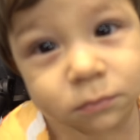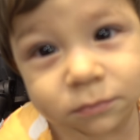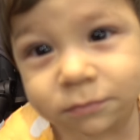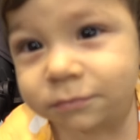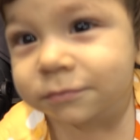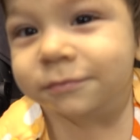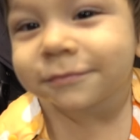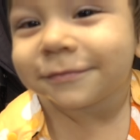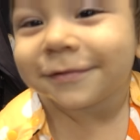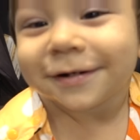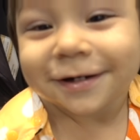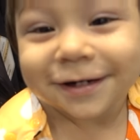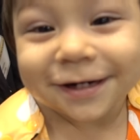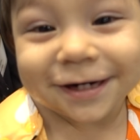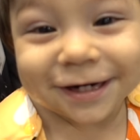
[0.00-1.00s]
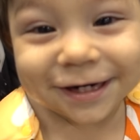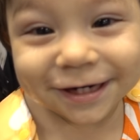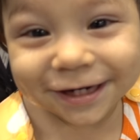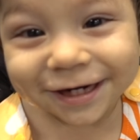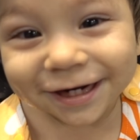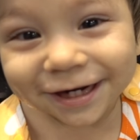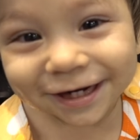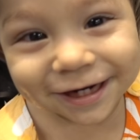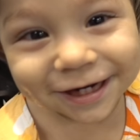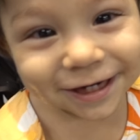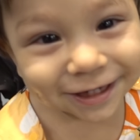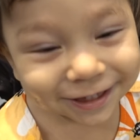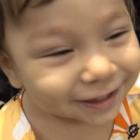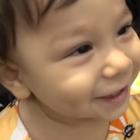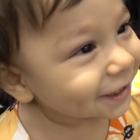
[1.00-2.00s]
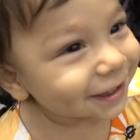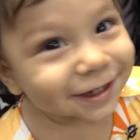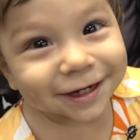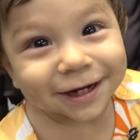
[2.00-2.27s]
to pick... What color are